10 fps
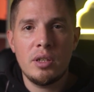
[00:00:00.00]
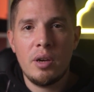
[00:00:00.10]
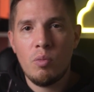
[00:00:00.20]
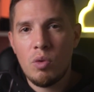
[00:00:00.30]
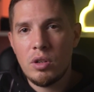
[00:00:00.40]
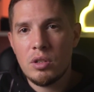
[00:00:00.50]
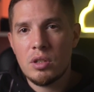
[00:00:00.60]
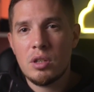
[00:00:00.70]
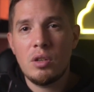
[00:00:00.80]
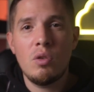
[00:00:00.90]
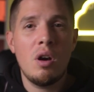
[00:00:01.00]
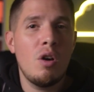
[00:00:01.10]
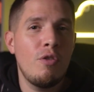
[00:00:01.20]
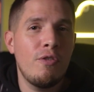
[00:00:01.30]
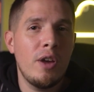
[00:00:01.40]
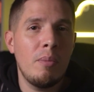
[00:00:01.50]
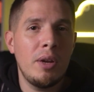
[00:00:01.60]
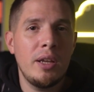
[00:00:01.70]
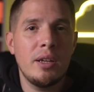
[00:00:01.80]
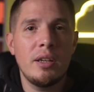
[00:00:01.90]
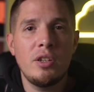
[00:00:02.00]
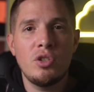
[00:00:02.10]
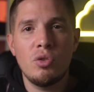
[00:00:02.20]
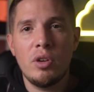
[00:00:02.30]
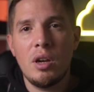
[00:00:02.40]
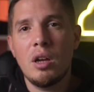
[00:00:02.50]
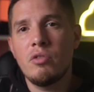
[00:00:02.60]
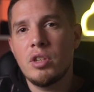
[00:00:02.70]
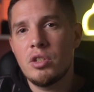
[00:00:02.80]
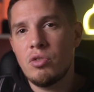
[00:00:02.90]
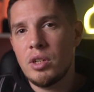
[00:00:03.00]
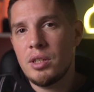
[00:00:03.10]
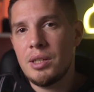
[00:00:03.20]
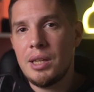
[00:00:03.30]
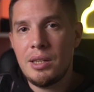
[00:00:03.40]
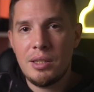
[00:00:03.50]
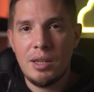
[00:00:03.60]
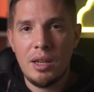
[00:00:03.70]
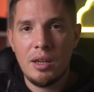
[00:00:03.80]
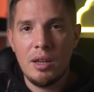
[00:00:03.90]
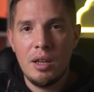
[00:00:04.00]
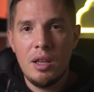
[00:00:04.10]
at once so your whole family can enjoy unrestricted internet.